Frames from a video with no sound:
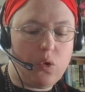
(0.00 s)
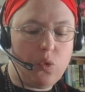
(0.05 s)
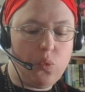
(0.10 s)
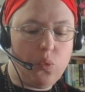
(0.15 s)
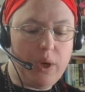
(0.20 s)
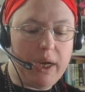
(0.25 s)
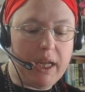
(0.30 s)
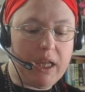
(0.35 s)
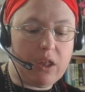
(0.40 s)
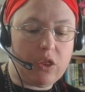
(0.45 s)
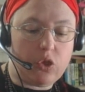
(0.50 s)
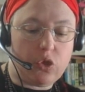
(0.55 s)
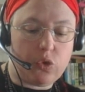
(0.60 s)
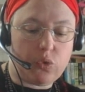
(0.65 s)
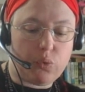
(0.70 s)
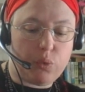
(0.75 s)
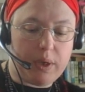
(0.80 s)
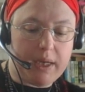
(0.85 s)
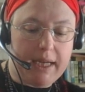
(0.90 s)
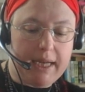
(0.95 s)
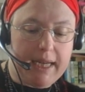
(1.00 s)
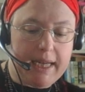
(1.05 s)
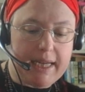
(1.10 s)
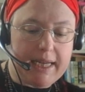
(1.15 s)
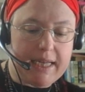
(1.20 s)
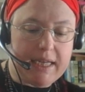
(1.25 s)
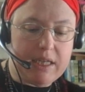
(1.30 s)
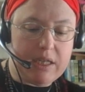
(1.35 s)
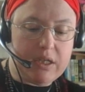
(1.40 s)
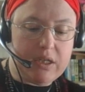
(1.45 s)
Week three
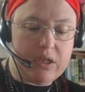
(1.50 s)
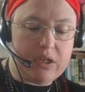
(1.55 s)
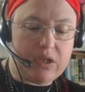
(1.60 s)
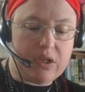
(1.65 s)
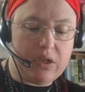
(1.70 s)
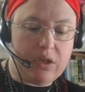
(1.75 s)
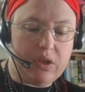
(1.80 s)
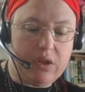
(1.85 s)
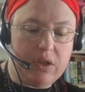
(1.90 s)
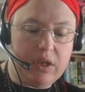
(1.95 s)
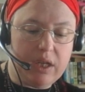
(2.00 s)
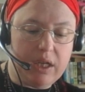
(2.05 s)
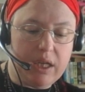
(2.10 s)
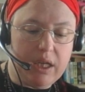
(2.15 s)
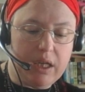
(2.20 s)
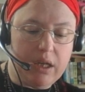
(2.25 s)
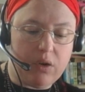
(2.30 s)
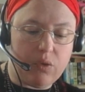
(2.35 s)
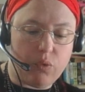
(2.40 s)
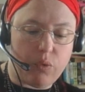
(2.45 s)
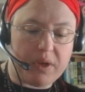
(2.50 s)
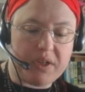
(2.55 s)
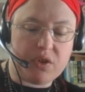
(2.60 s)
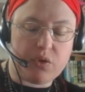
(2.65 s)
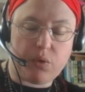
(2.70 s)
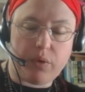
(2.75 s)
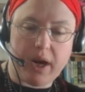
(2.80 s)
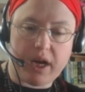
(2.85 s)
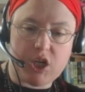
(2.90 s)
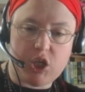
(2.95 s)
is the
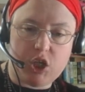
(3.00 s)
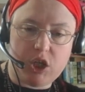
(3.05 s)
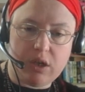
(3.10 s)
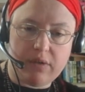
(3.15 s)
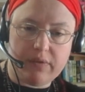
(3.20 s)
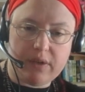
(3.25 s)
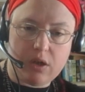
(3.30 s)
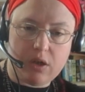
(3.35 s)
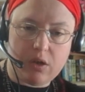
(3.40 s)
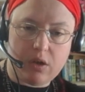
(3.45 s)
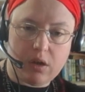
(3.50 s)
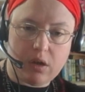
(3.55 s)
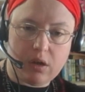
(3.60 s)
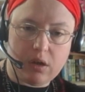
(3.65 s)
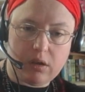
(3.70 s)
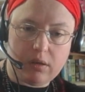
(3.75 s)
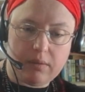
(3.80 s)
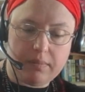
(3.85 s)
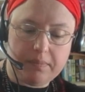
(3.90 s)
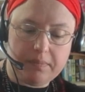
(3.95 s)
resurrection of the daughter.